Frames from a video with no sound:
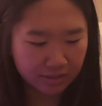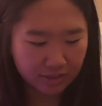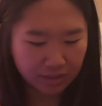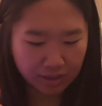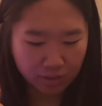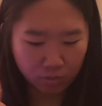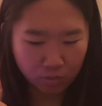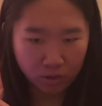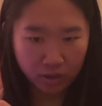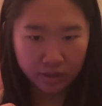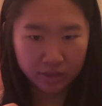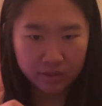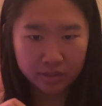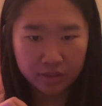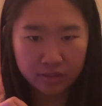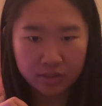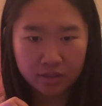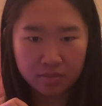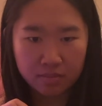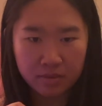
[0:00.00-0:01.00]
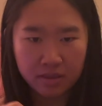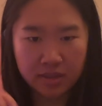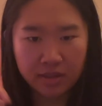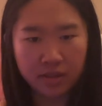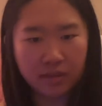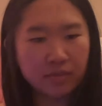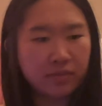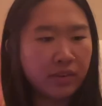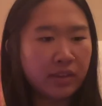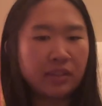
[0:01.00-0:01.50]
I want to be
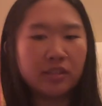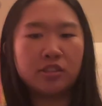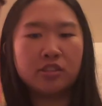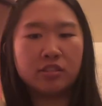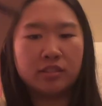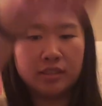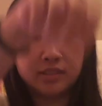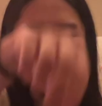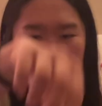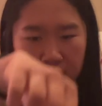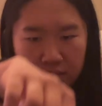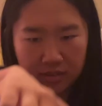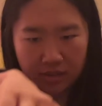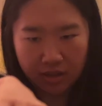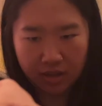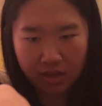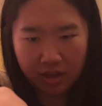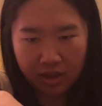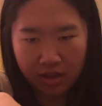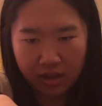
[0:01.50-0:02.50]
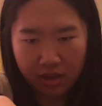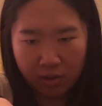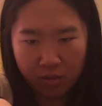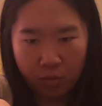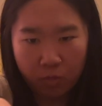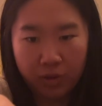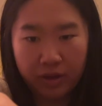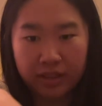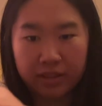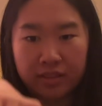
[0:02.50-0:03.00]
adventurous.
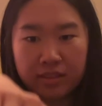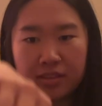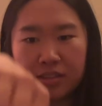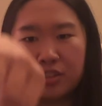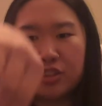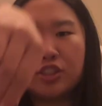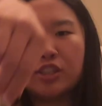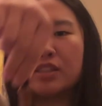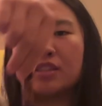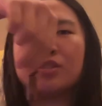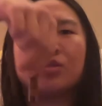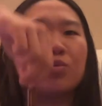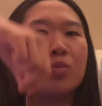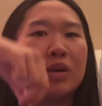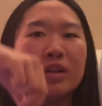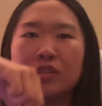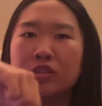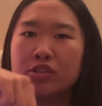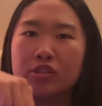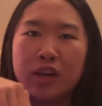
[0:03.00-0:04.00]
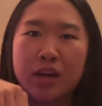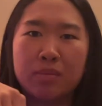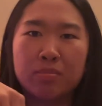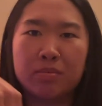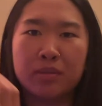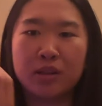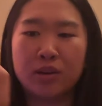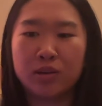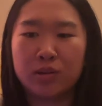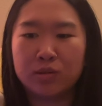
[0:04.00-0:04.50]
With just 1 drop
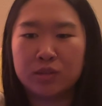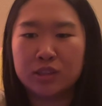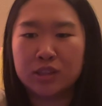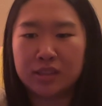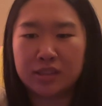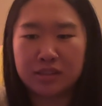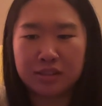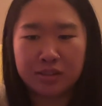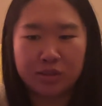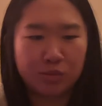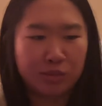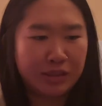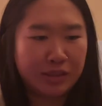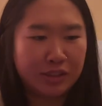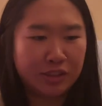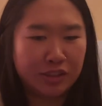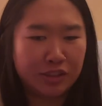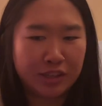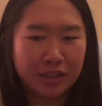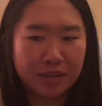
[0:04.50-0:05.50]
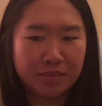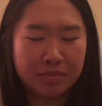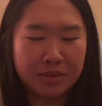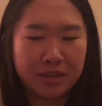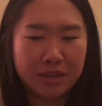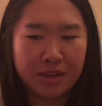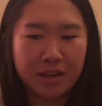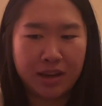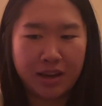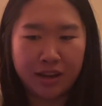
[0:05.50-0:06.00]
though, just 1 drop.
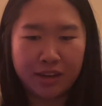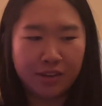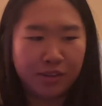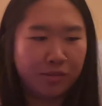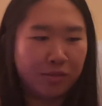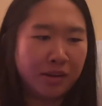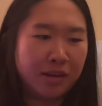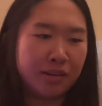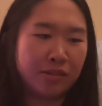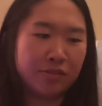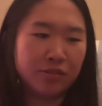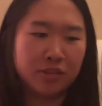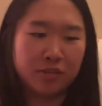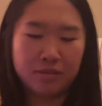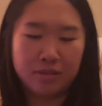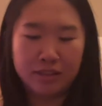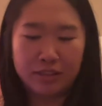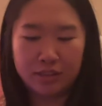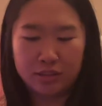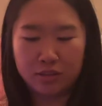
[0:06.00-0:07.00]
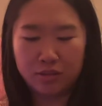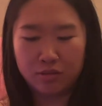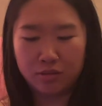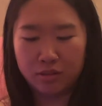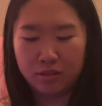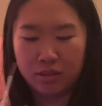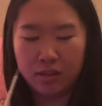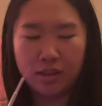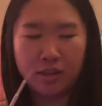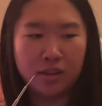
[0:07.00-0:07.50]
I don't want to ruin this whole
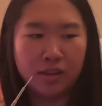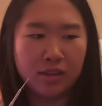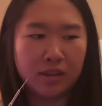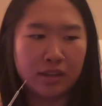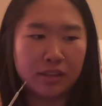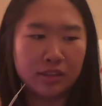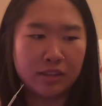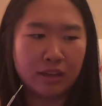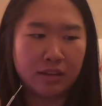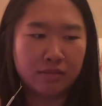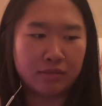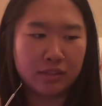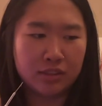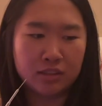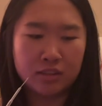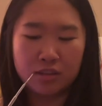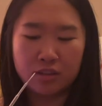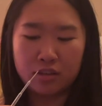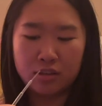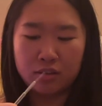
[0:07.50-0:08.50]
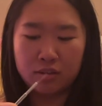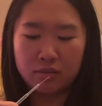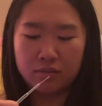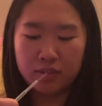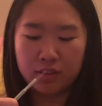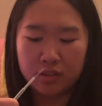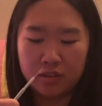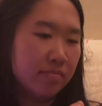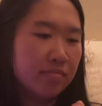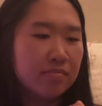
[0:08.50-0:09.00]
thing and have to start over.